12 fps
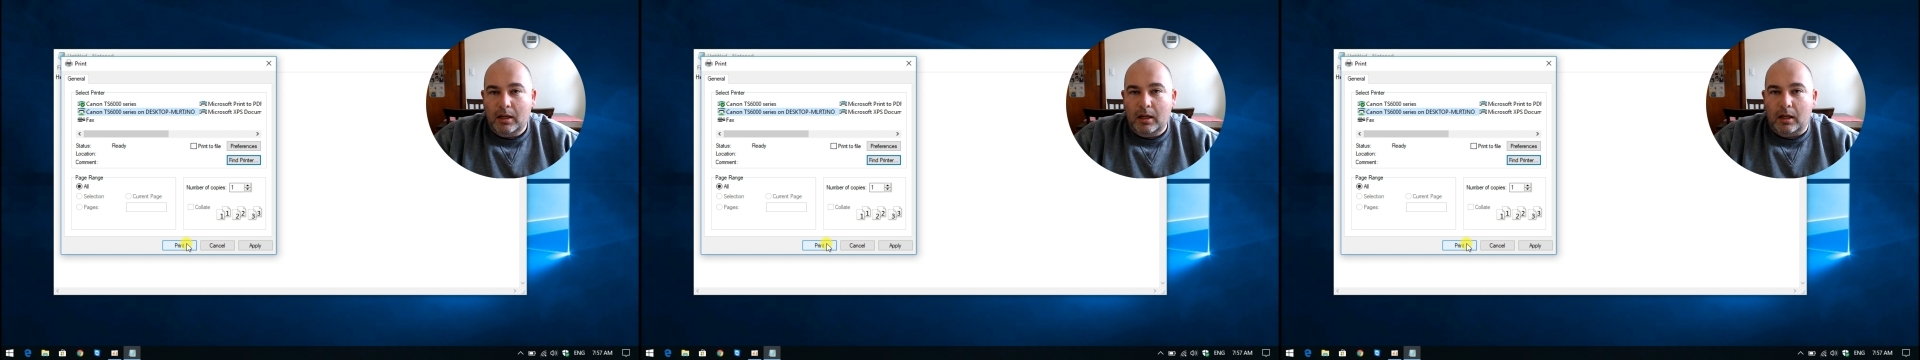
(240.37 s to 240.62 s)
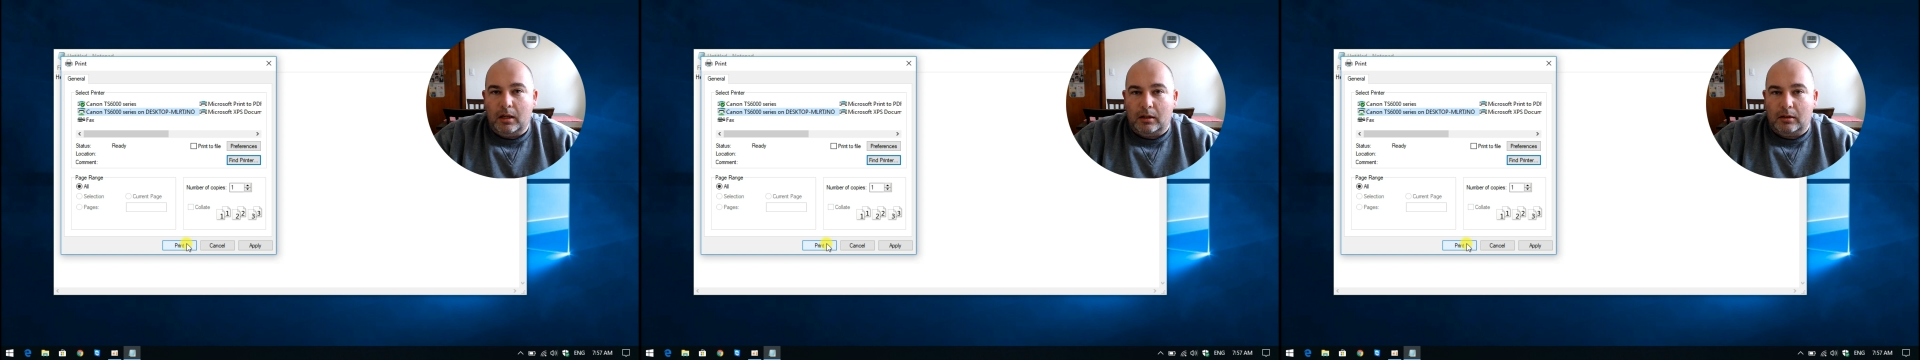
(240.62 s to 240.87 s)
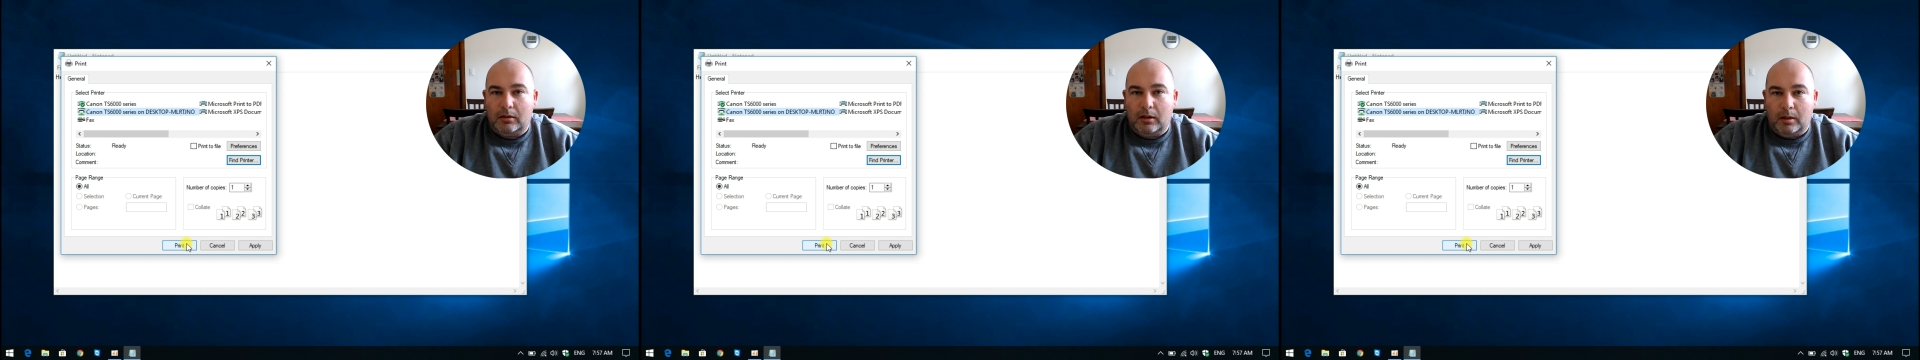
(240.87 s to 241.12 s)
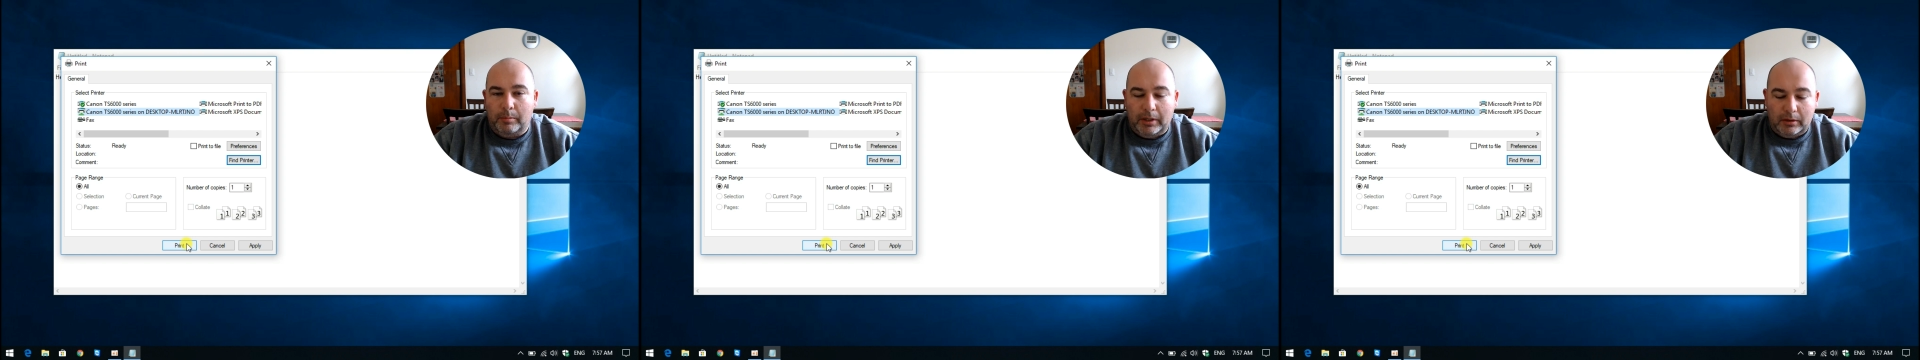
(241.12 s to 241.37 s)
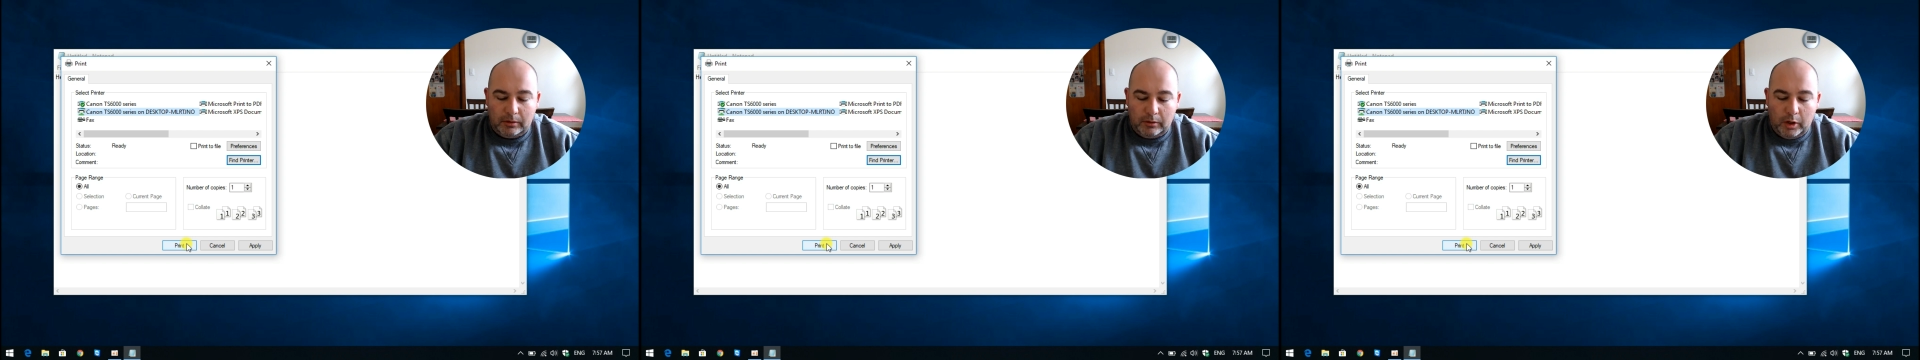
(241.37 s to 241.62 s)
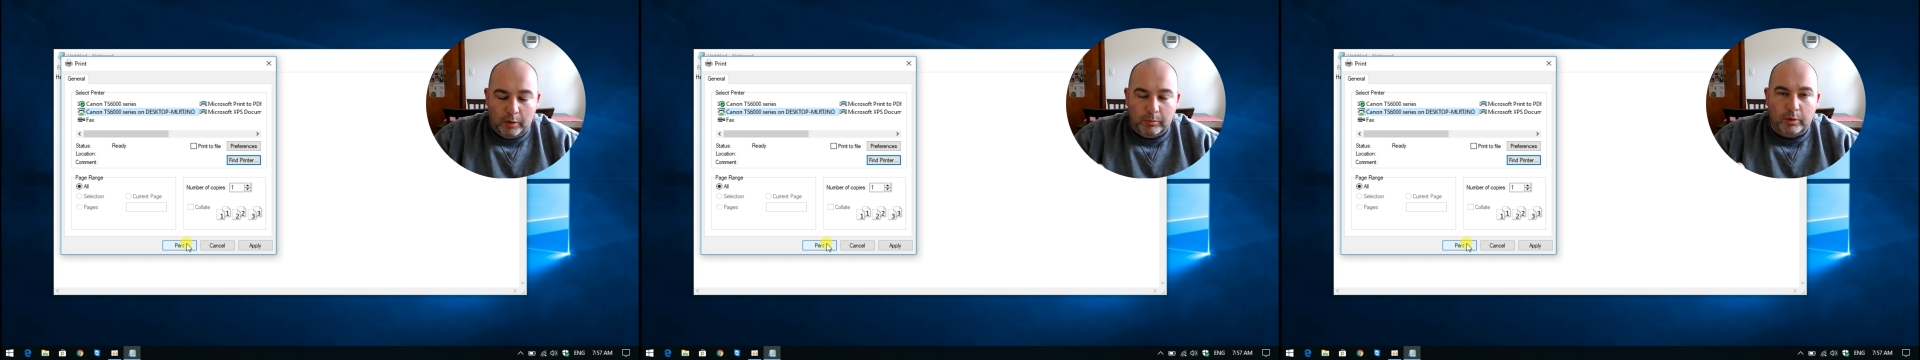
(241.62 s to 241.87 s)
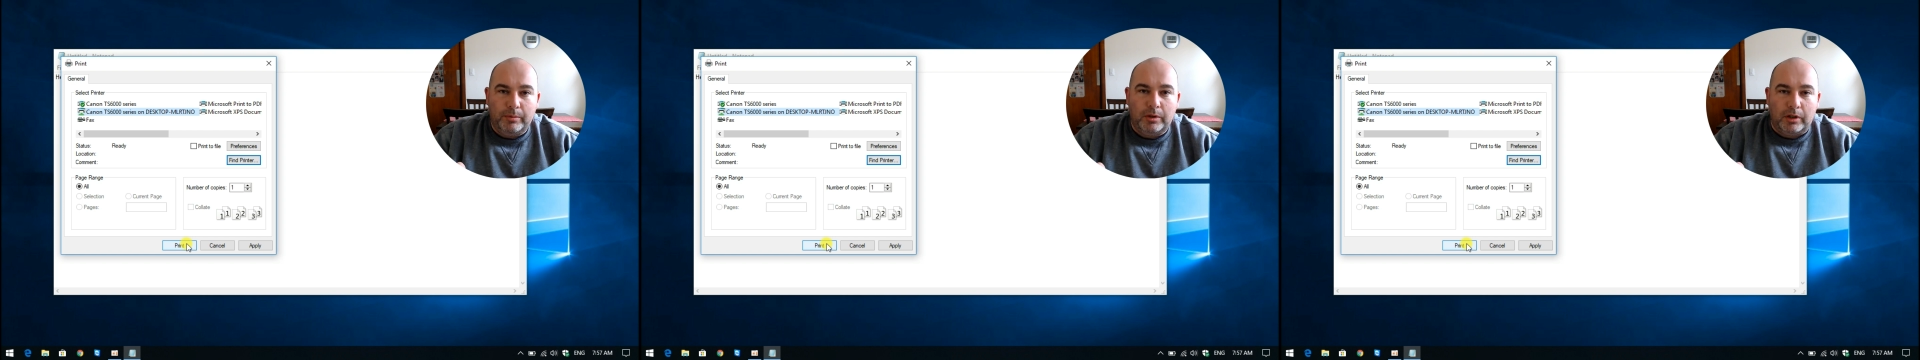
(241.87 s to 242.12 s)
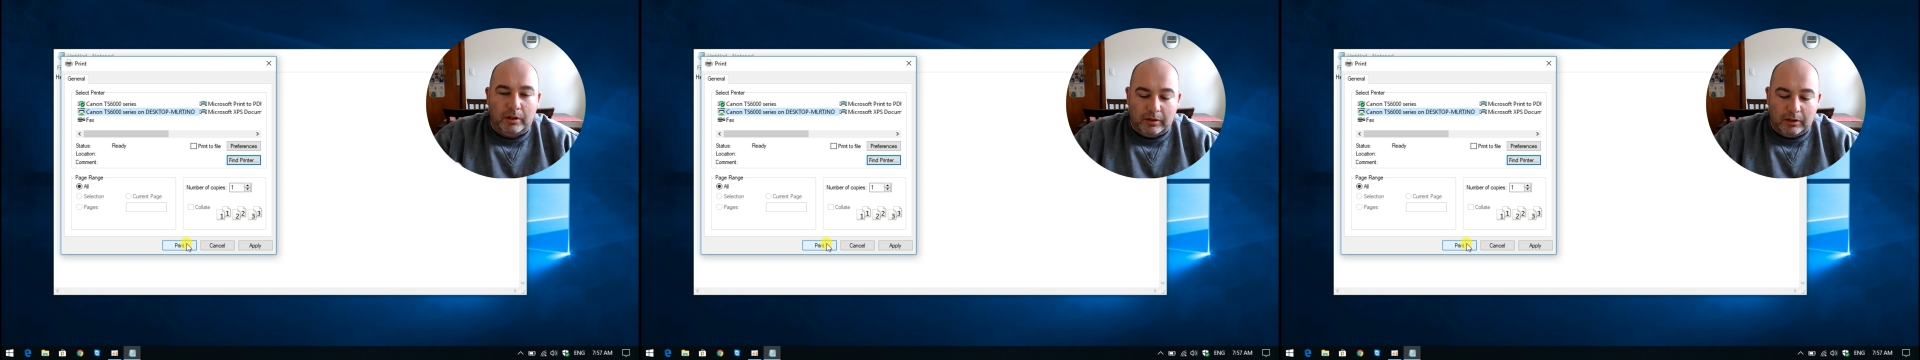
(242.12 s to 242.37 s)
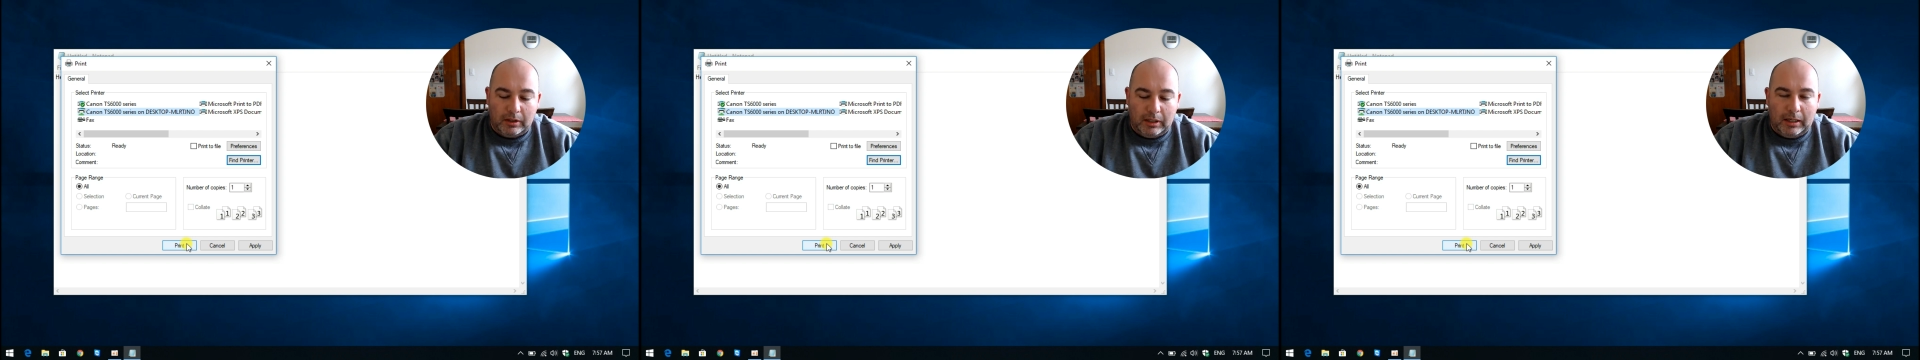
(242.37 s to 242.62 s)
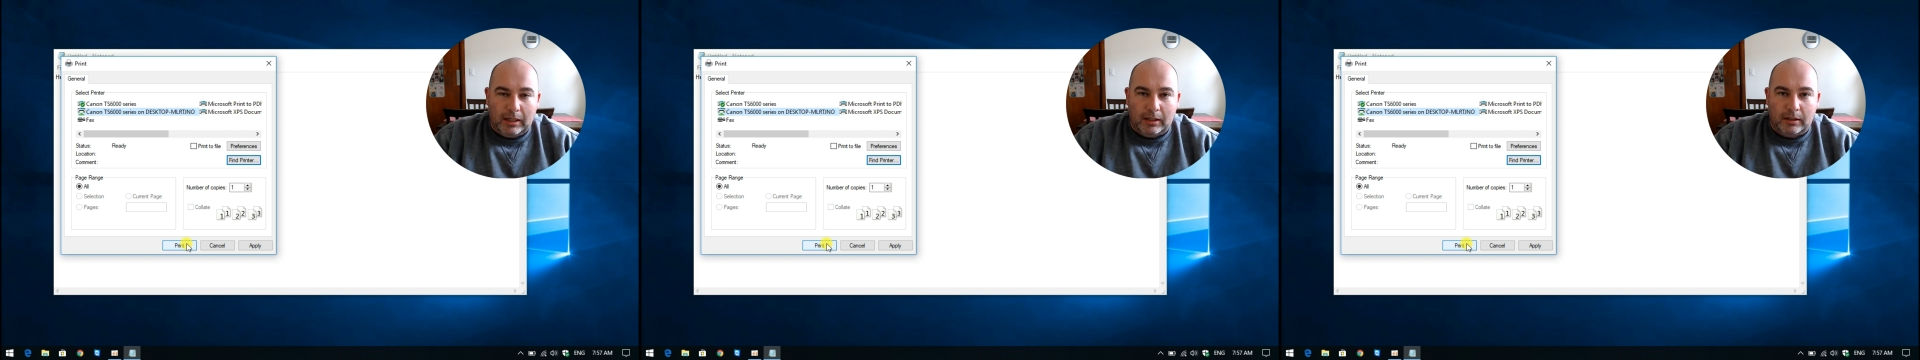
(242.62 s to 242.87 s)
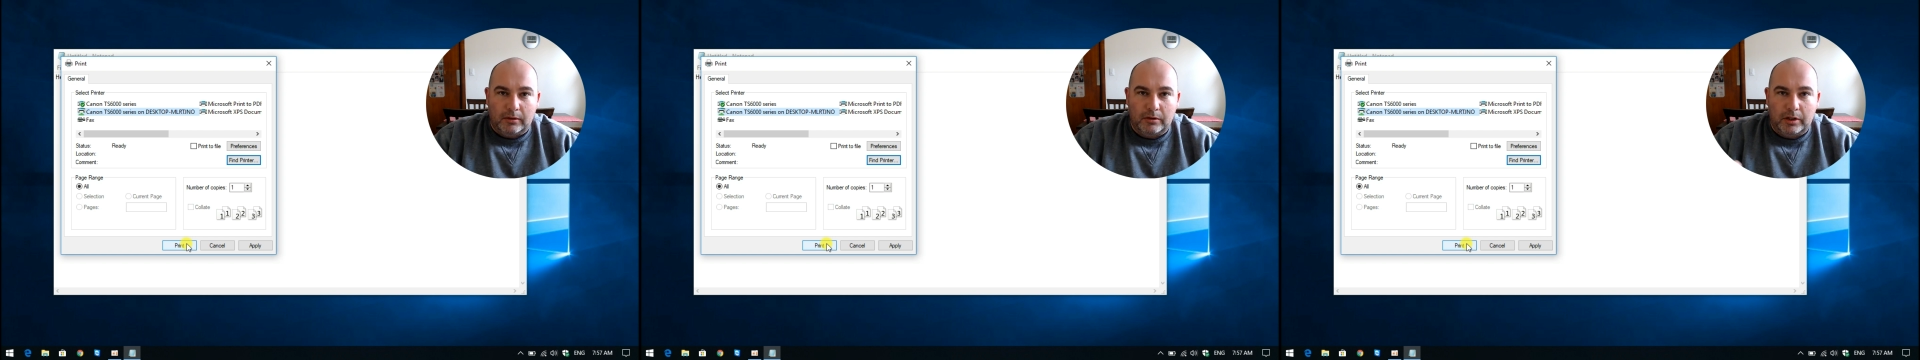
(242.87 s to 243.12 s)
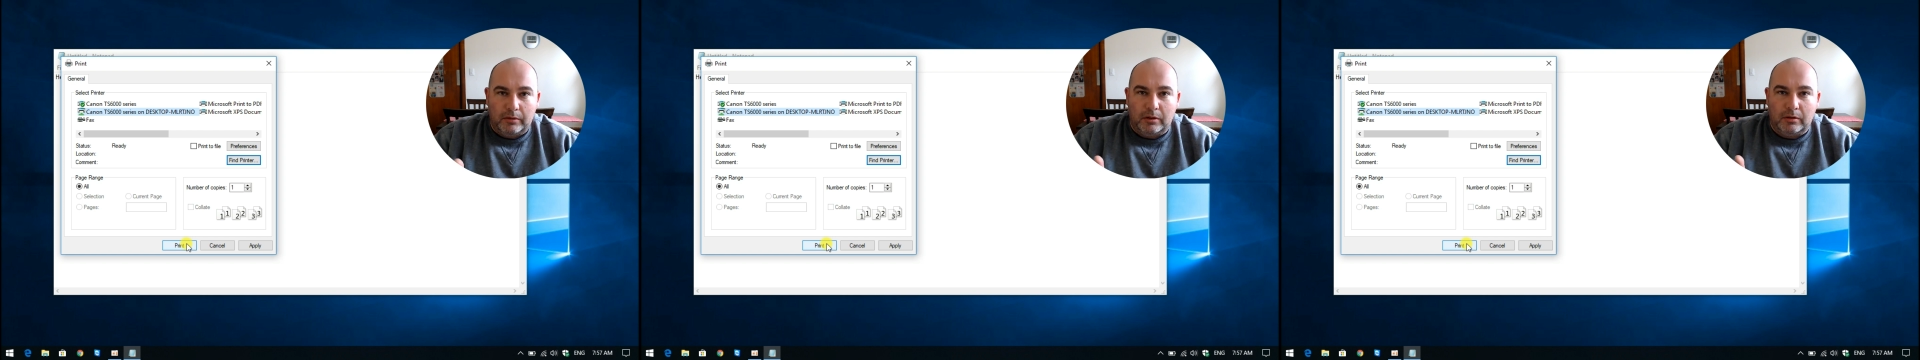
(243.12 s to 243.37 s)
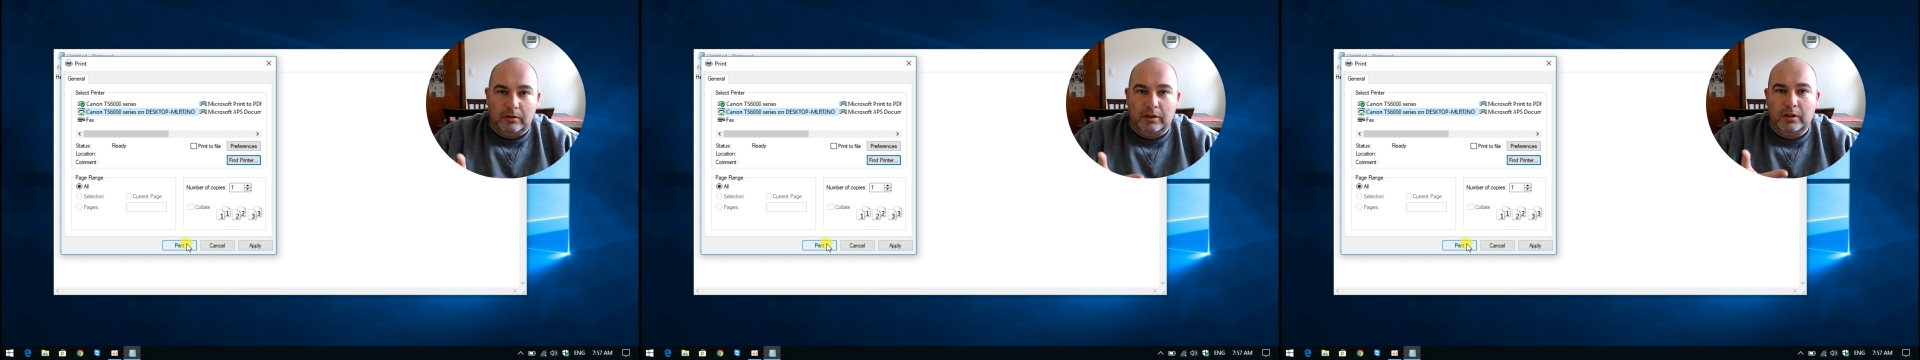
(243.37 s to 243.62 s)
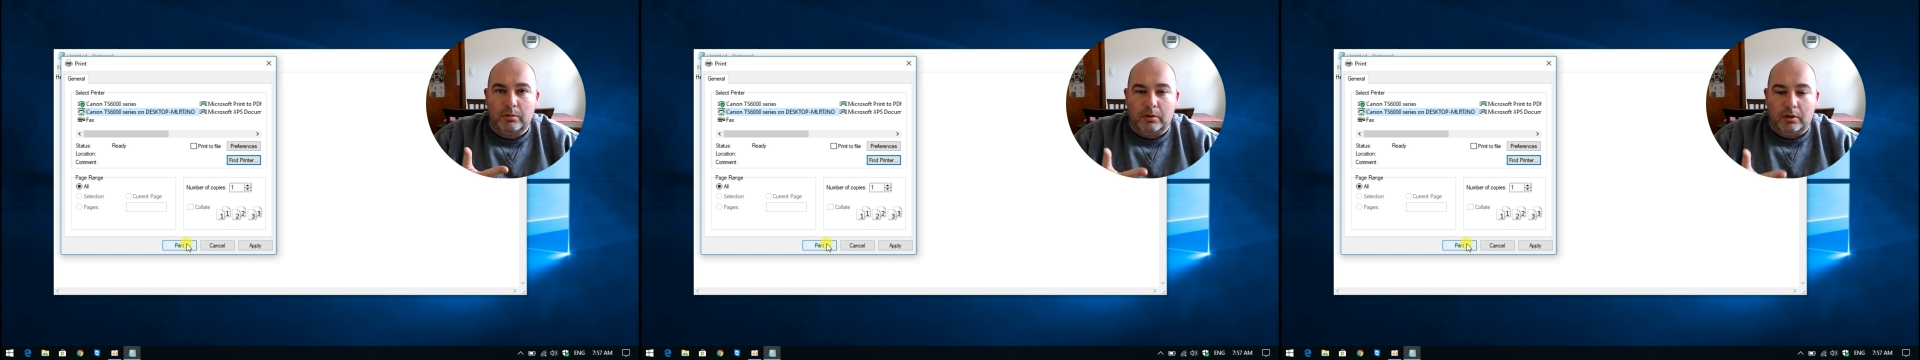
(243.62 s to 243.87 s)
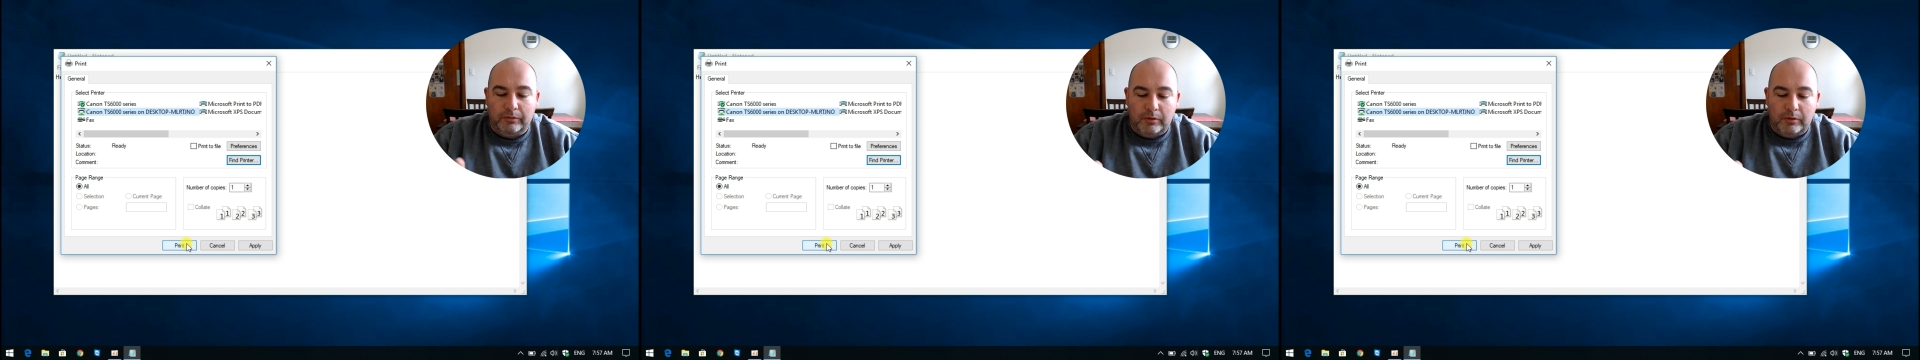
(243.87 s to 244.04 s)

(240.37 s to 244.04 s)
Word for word: uh, about the home group sharing and sharing on D Drive.